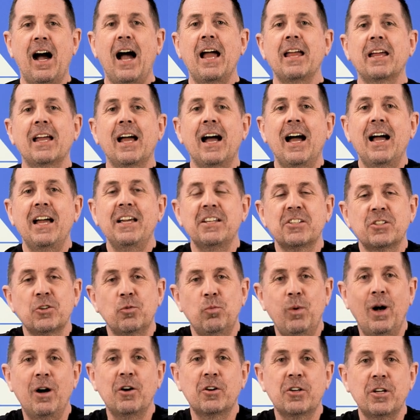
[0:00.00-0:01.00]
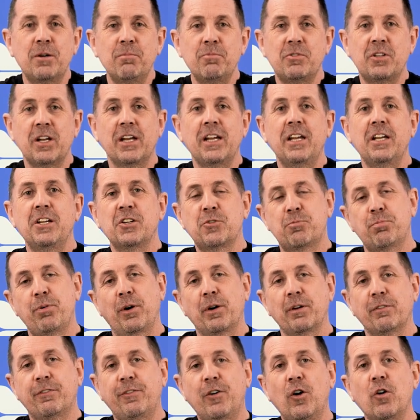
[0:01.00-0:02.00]
Hi guys, welcome to Ian's
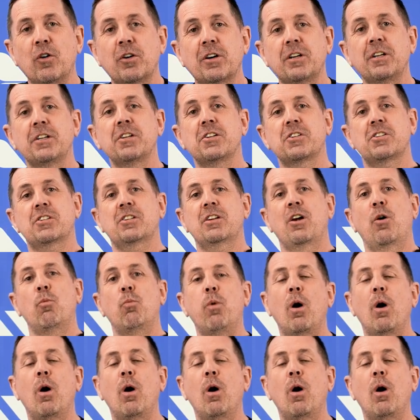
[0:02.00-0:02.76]
Product Focus.